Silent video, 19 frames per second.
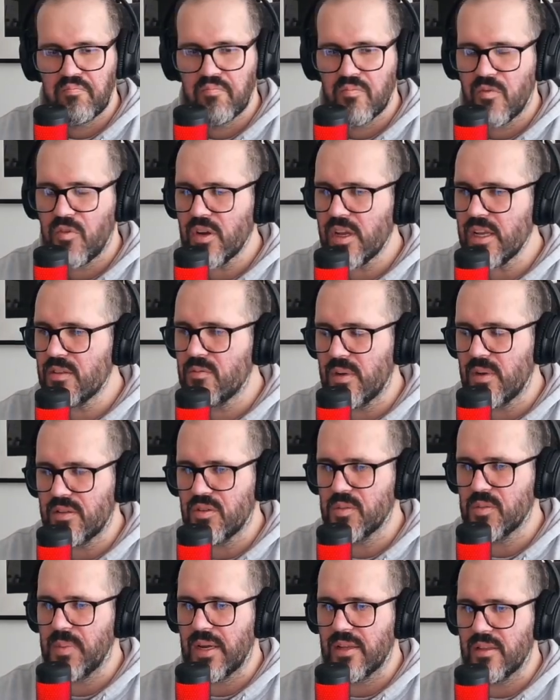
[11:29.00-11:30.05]
Forget
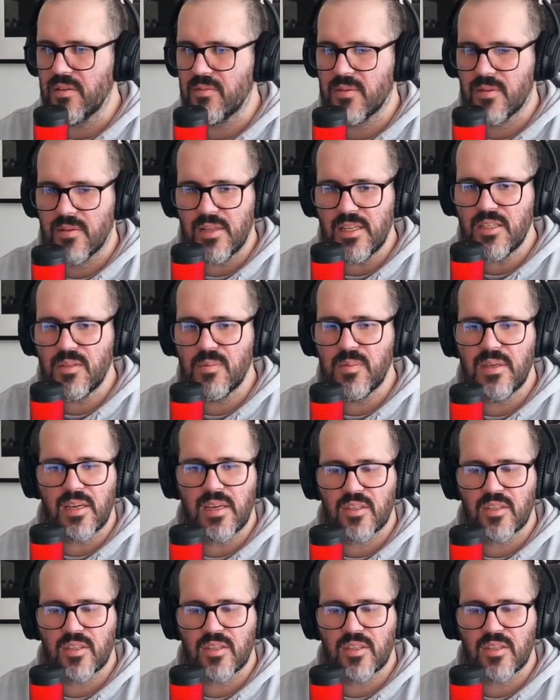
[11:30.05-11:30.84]
retrospectives. Let's be